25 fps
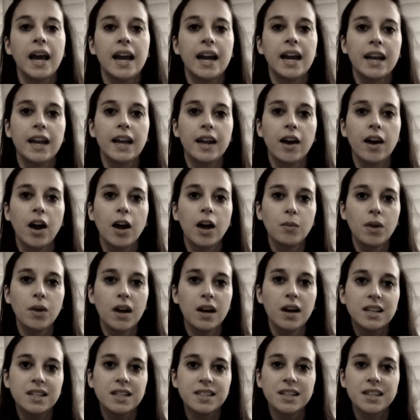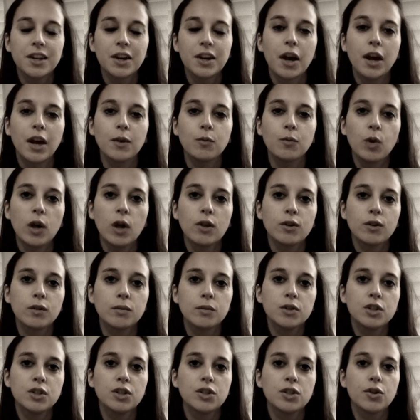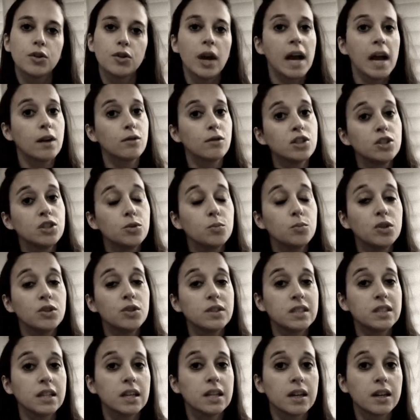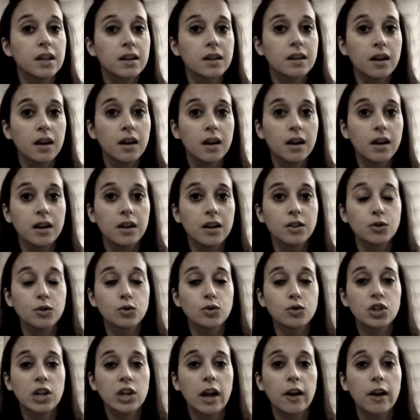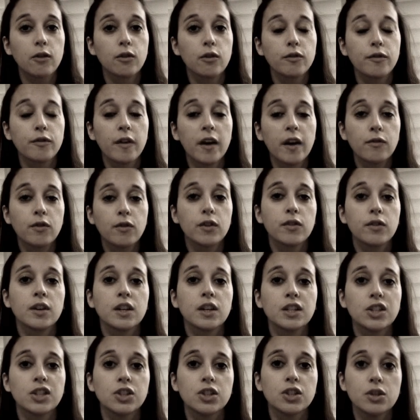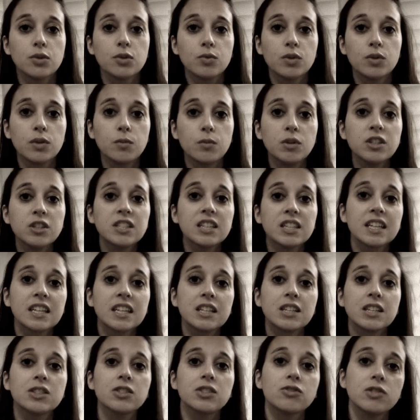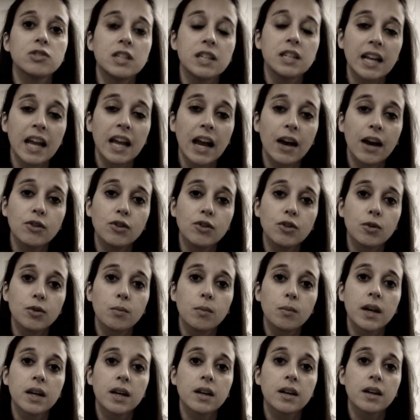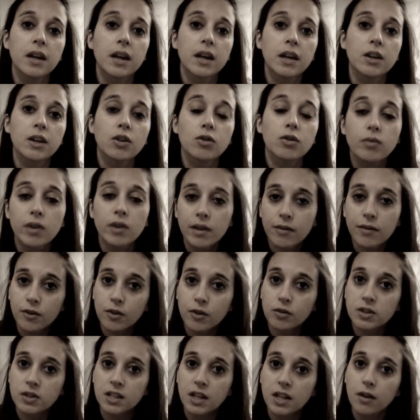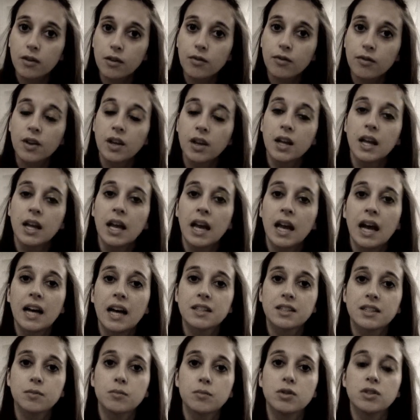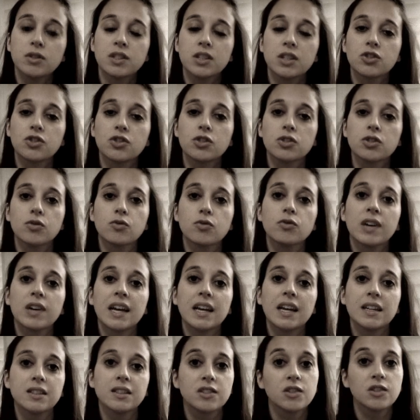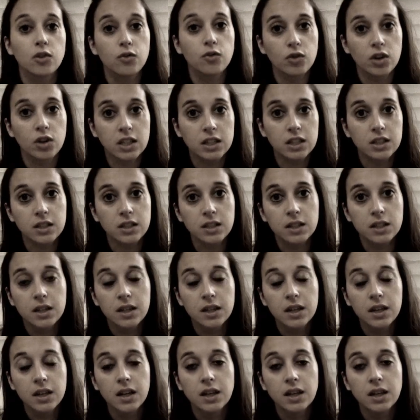Hey, I'm Liza and welcome to How To Music, your channel for everything to do with the music industry and how you can make a career for yourself as a musician or a songwriter.